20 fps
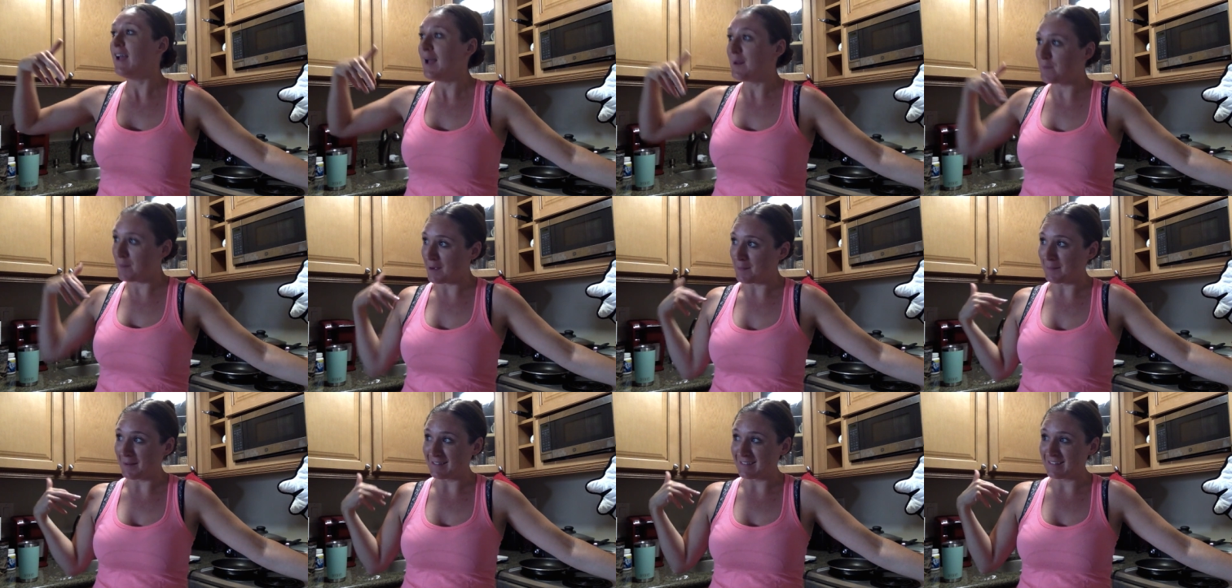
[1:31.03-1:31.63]
am
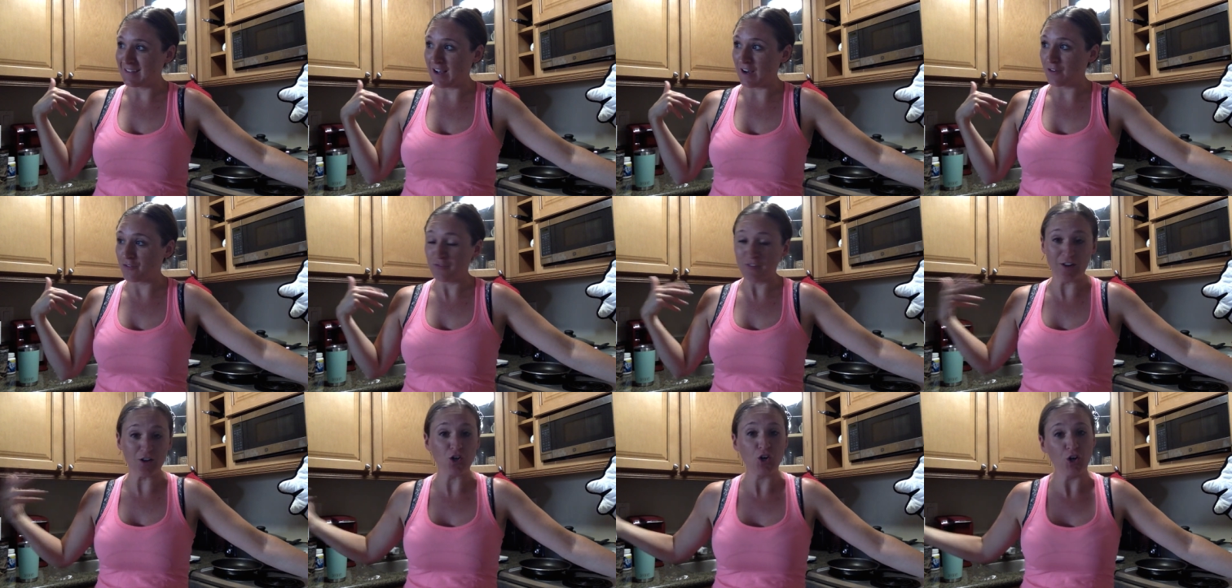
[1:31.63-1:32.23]
by
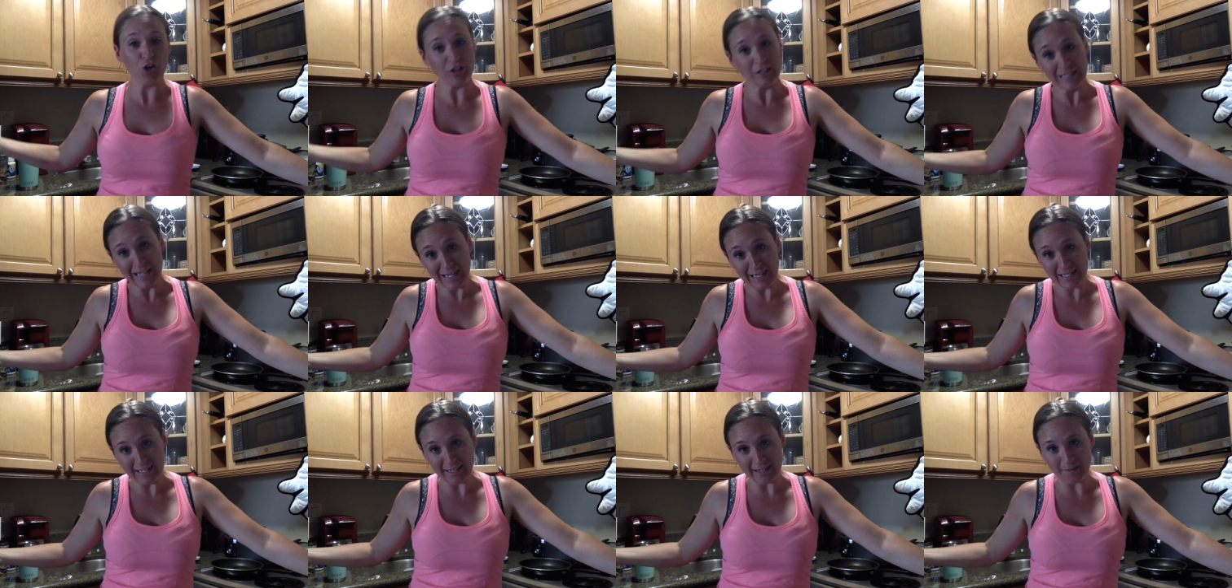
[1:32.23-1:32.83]
myself and cook
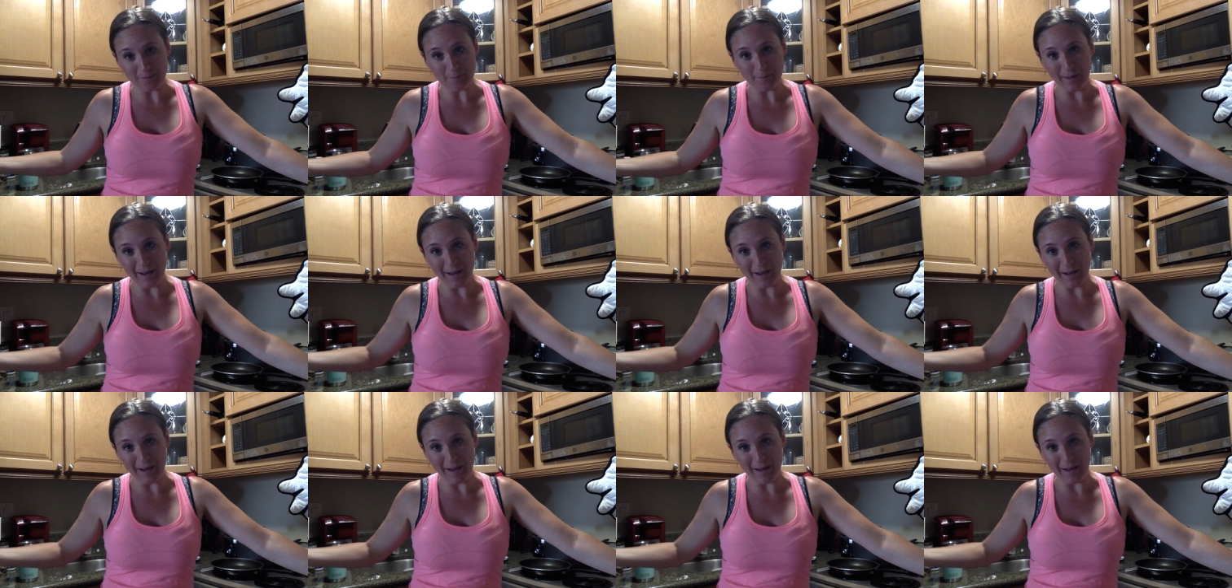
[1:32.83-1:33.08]
naked,